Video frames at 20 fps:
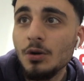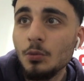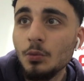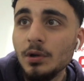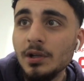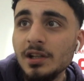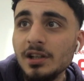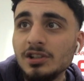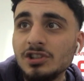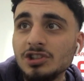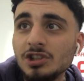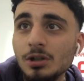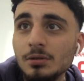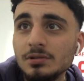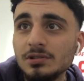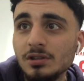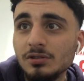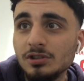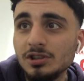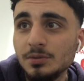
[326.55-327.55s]
We need to show
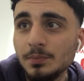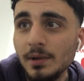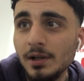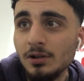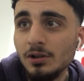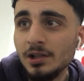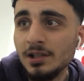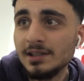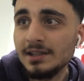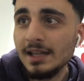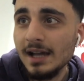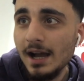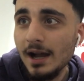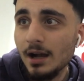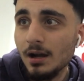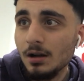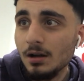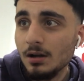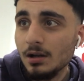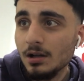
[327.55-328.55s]
him some respect. Look at that.